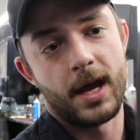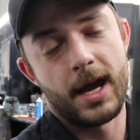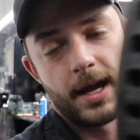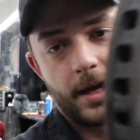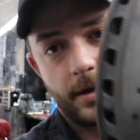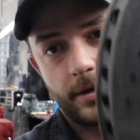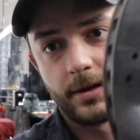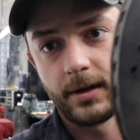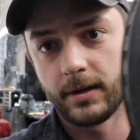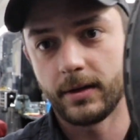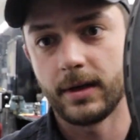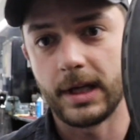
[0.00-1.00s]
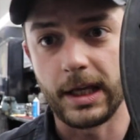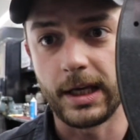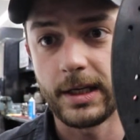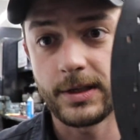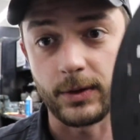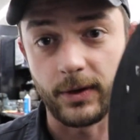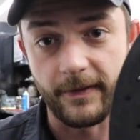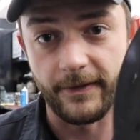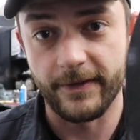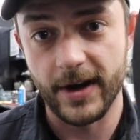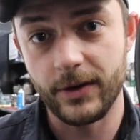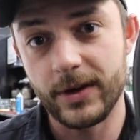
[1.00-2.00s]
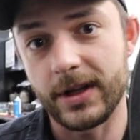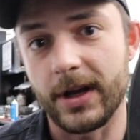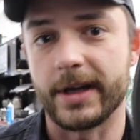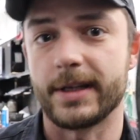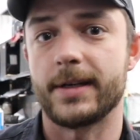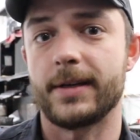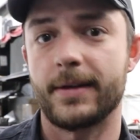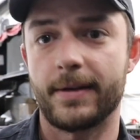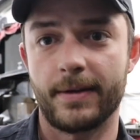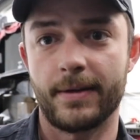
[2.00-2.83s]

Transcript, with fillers: and it's very light.